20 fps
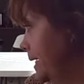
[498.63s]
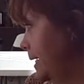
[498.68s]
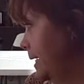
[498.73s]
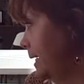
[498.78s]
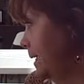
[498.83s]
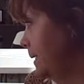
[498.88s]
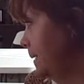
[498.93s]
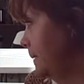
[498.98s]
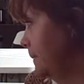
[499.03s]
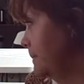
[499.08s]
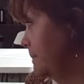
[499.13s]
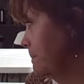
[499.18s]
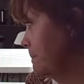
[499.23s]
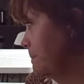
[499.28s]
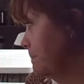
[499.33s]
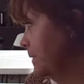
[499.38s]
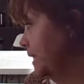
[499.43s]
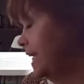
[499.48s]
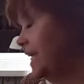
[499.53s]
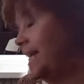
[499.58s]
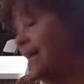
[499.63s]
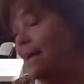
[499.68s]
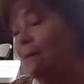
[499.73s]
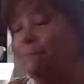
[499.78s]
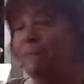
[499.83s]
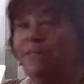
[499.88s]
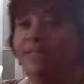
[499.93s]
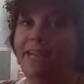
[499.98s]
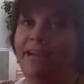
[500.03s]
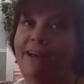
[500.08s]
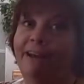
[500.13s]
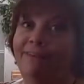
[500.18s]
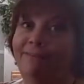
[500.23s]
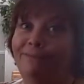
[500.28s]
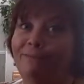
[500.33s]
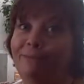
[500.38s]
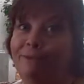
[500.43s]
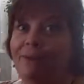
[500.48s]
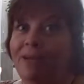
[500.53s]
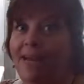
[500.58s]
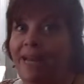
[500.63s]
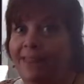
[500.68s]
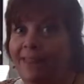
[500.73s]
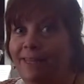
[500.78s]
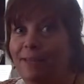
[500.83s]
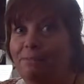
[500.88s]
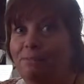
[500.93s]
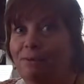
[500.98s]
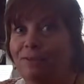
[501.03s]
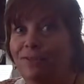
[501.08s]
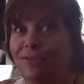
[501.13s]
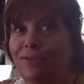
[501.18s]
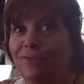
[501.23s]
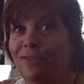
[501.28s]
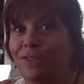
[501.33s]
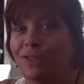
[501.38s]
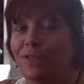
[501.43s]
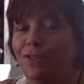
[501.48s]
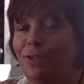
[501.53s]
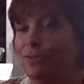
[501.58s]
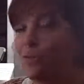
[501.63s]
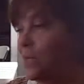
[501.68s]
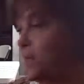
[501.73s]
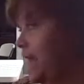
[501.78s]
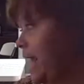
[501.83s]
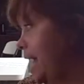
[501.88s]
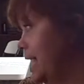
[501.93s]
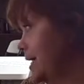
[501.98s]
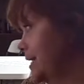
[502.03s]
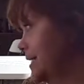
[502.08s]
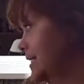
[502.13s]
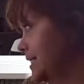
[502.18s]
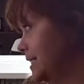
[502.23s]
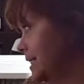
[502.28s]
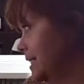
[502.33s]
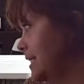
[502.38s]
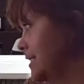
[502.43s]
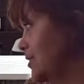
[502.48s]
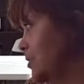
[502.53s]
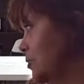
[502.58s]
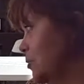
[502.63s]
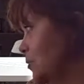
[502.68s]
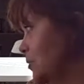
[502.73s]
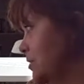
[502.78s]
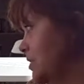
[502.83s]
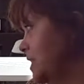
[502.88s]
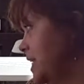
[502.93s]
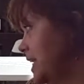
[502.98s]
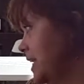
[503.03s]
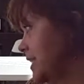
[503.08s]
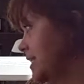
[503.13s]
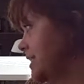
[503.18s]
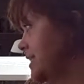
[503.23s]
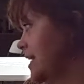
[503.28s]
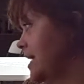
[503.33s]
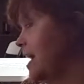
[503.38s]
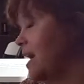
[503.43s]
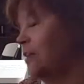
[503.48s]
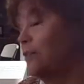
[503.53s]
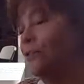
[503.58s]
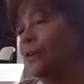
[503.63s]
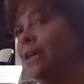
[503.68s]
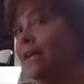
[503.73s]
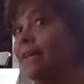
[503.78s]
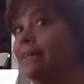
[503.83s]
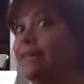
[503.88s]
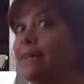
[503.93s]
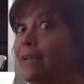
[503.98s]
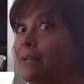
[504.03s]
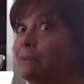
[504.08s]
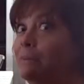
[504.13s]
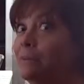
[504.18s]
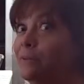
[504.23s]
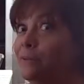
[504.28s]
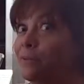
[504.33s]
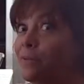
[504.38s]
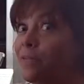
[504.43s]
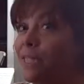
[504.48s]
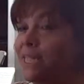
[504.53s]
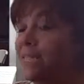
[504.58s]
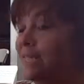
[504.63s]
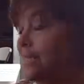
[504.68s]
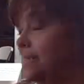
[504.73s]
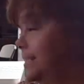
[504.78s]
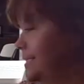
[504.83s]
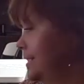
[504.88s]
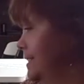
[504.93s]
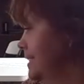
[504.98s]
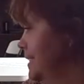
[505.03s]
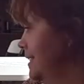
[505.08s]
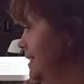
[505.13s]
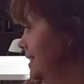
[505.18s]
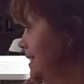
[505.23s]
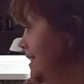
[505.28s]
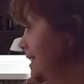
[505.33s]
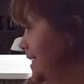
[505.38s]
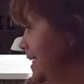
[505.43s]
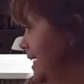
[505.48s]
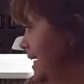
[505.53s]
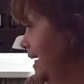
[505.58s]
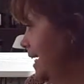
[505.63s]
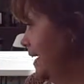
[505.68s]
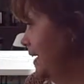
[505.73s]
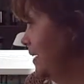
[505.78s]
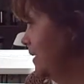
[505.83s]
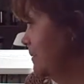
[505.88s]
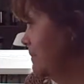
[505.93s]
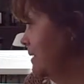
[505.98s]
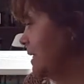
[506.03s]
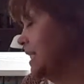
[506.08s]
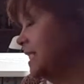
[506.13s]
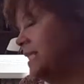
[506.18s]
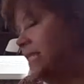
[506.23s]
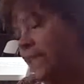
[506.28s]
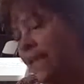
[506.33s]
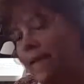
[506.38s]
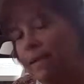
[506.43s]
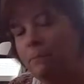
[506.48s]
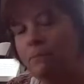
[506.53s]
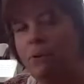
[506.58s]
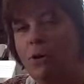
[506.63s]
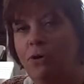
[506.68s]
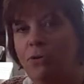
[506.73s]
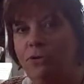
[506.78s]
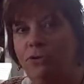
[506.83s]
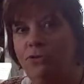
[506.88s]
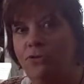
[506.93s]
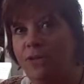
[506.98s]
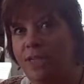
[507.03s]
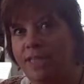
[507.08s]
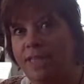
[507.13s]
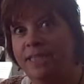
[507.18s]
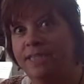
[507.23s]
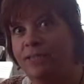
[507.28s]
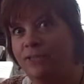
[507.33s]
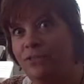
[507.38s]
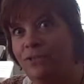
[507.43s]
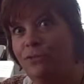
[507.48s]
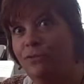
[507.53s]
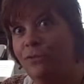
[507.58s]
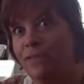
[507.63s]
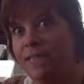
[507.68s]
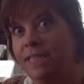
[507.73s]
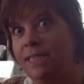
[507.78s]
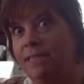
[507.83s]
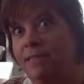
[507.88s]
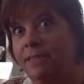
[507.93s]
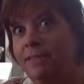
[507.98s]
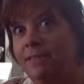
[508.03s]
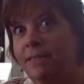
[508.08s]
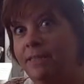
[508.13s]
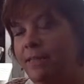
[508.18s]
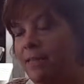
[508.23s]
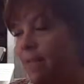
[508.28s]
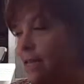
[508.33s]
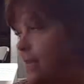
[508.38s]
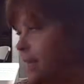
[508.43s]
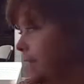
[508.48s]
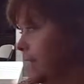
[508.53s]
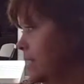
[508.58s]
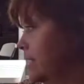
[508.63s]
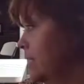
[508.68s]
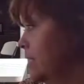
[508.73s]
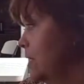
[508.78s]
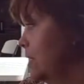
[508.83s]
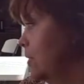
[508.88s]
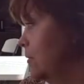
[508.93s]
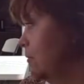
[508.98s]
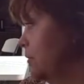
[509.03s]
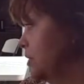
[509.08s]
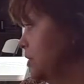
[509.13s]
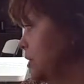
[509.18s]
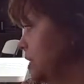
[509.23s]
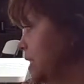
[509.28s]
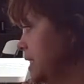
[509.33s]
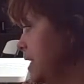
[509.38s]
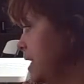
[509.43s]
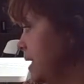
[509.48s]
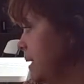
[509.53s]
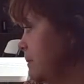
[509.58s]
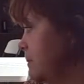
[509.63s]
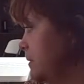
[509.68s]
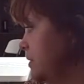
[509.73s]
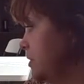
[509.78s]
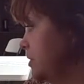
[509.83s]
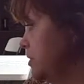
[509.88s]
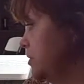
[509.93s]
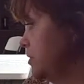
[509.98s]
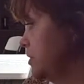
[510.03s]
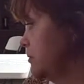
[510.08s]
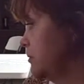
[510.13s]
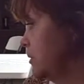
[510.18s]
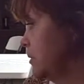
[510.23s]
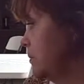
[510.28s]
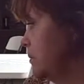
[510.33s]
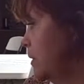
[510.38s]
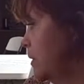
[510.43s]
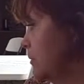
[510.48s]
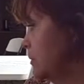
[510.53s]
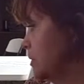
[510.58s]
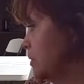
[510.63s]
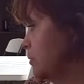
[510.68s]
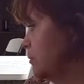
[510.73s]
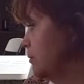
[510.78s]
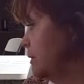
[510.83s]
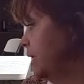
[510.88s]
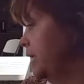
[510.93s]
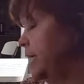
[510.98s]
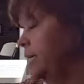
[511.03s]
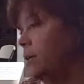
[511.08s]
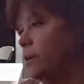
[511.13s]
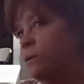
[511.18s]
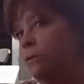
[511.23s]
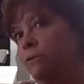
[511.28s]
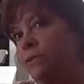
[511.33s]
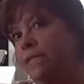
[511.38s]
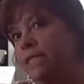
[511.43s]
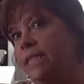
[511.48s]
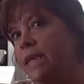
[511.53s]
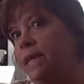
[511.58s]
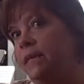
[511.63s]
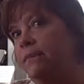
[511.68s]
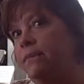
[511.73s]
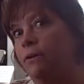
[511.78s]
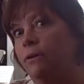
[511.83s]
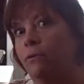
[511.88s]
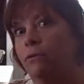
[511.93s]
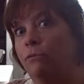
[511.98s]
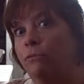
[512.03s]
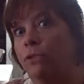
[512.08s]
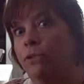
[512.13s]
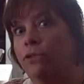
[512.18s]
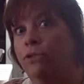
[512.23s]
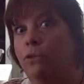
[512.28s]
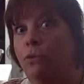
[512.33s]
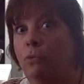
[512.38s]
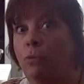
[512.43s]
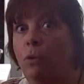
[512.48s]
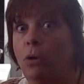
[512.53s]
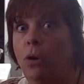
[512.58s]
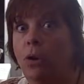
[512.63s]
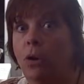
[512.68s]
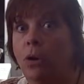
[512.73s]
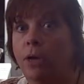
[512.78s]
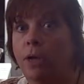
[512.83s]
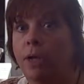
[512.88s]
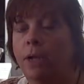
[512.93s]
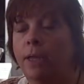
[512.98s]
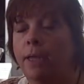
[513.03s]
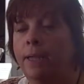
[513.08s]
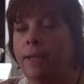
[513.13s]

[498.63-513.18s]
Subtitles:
An epitaph, I think most of us know what that is, a short text honoring a dead person. And slam poetry is the newest thing, which is a competition where poets read or recite their original work.